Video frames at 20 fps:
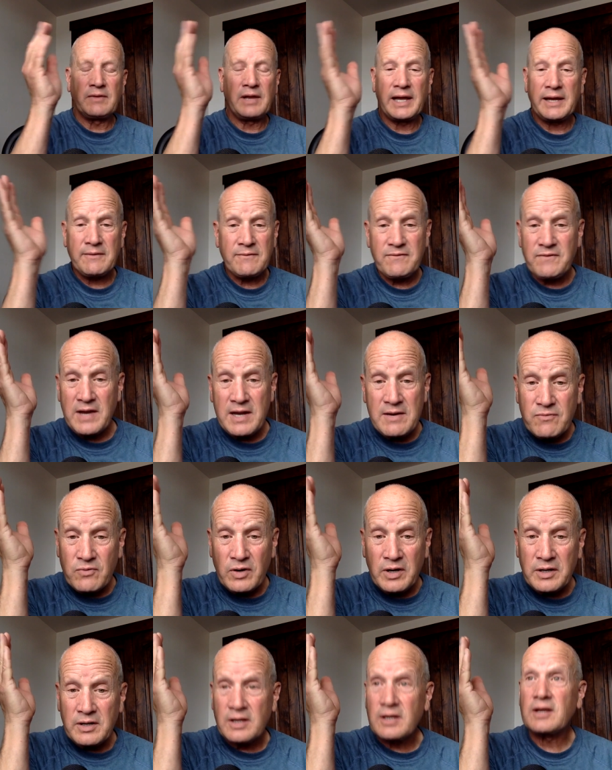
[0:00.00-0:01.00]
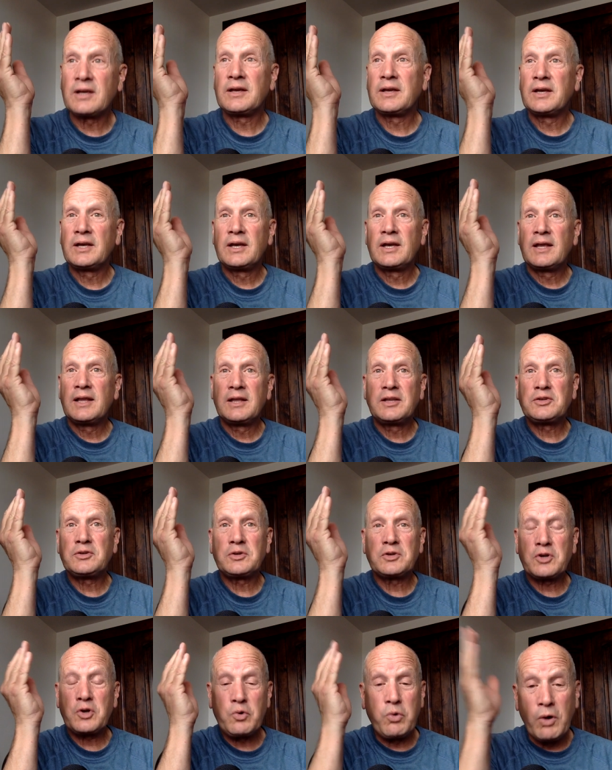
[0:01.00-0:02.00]
like favorite
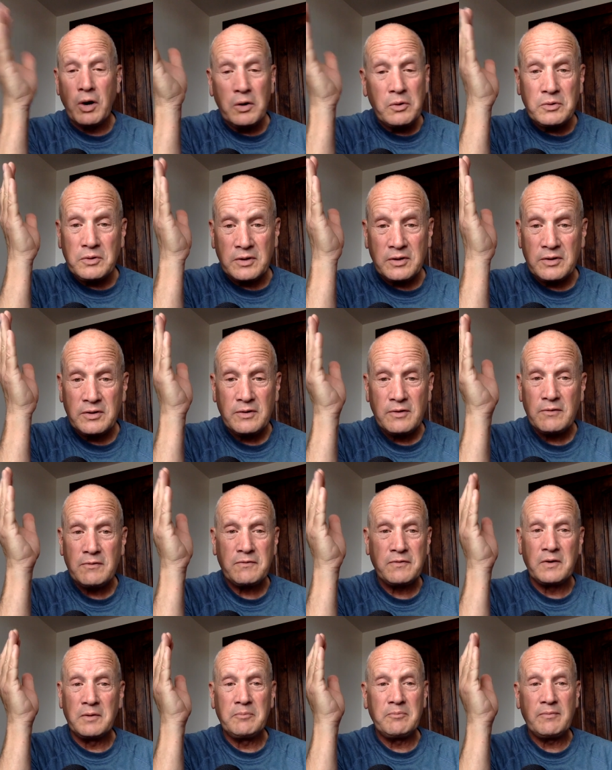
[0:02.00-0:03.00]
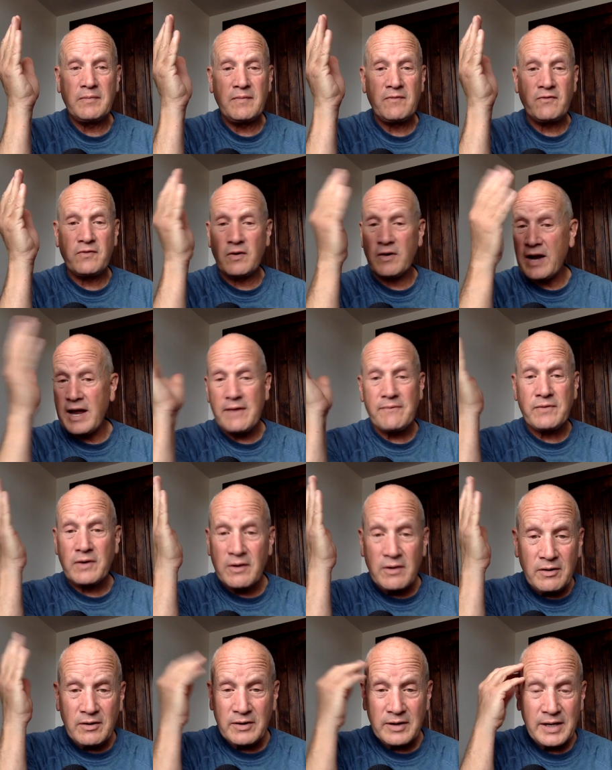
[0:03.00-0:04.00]
quote from
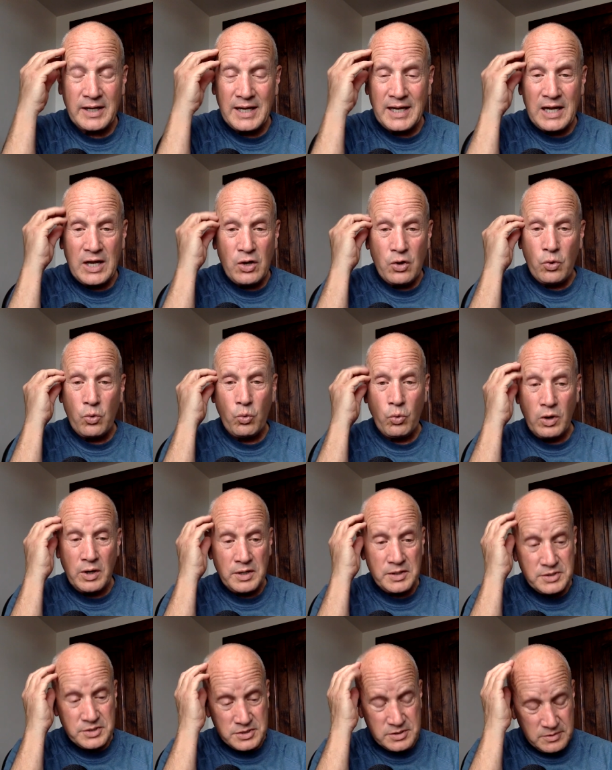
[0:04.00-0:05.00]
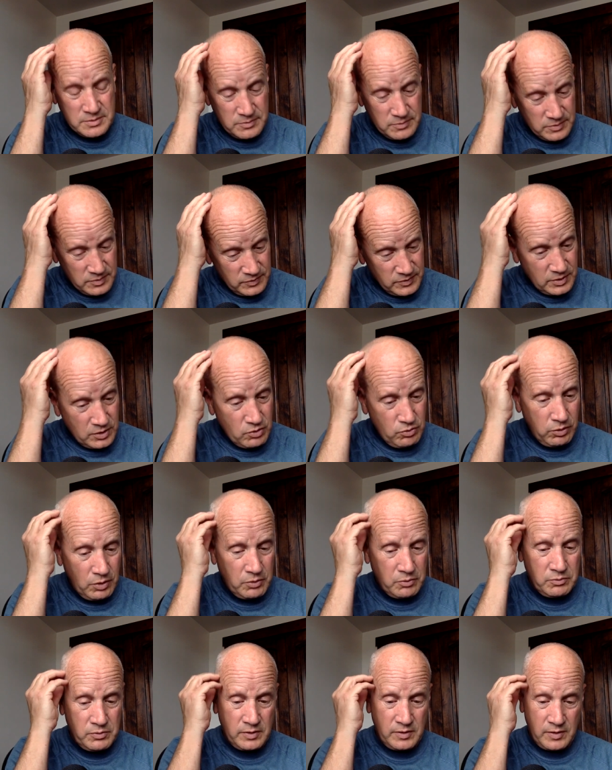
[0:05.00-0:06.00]
forever was the
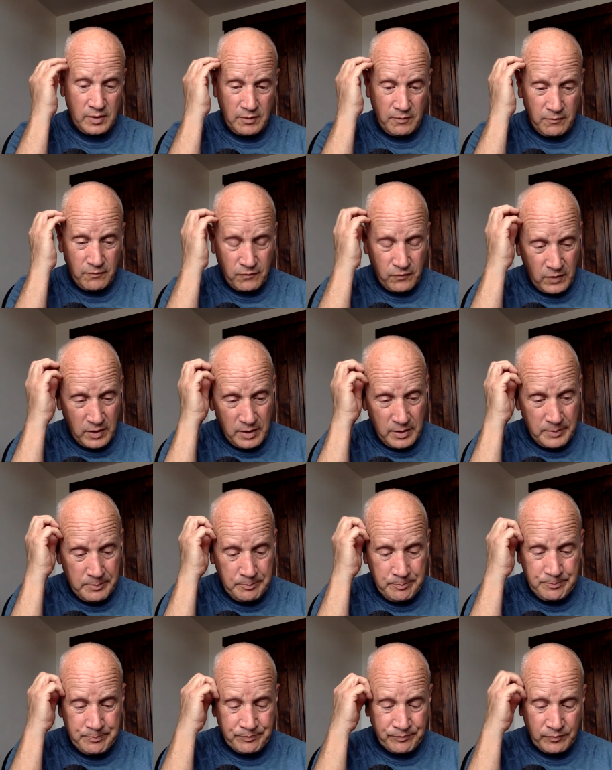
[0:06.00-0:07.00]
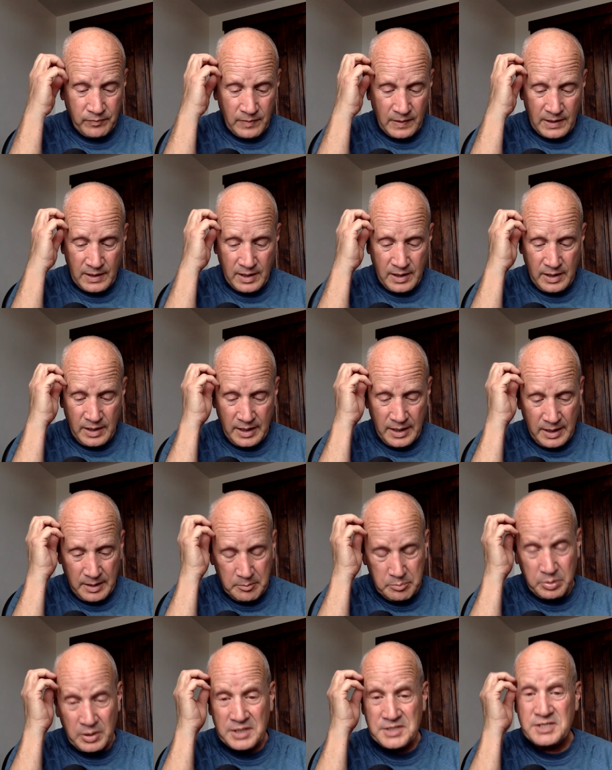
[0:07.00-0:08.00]
quote from uh,
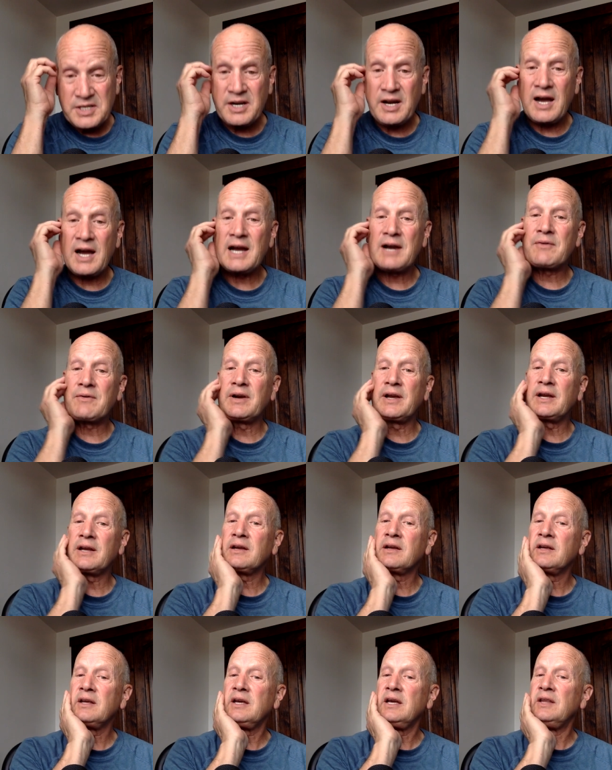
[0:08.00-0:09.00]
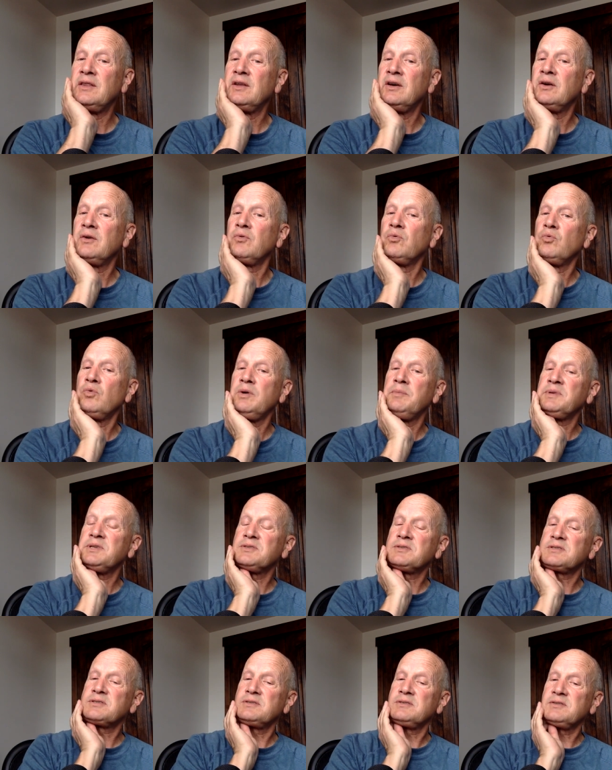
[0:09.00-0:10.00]
President Eyring in the
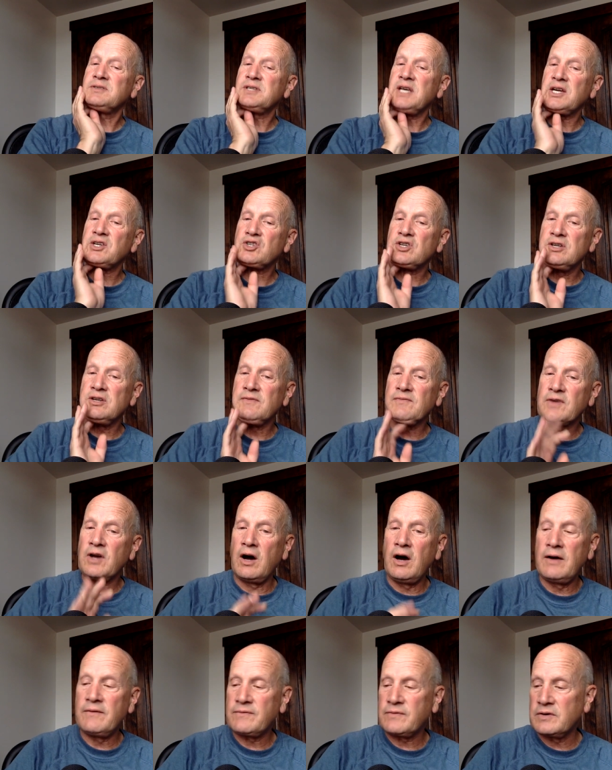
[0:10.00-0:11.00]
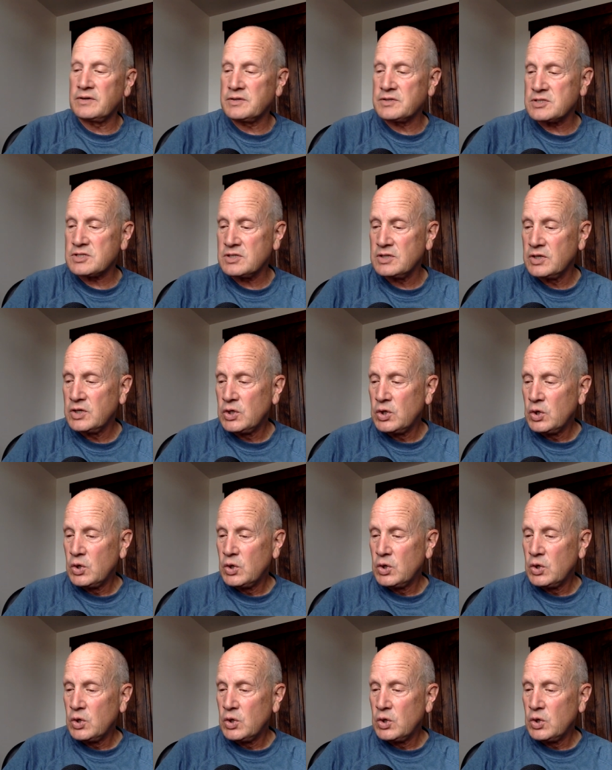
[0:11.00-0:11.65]
women's session of conference